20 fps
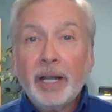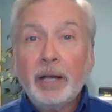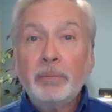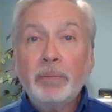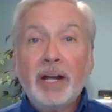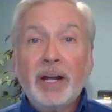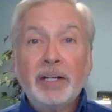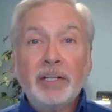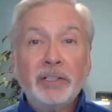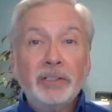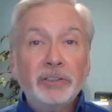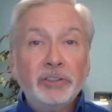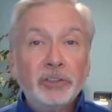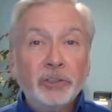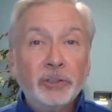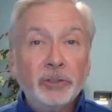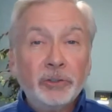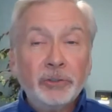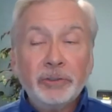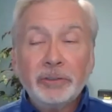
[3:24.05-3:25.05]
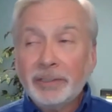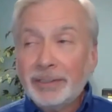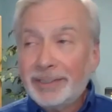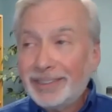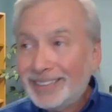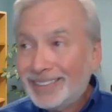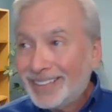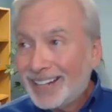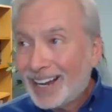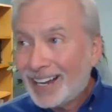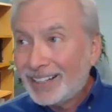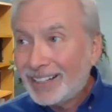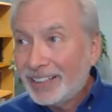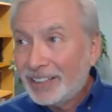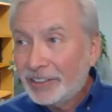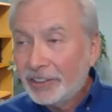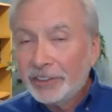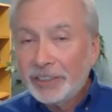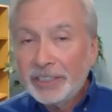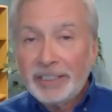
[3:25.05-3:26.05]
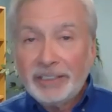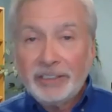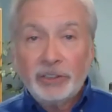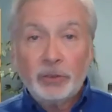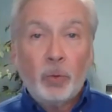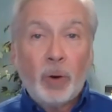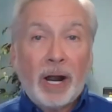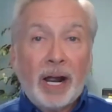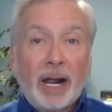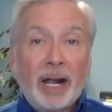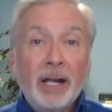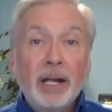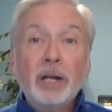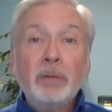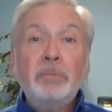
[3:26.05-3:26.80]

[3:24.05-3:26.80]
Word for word: am I concerned? Not in the least. Why?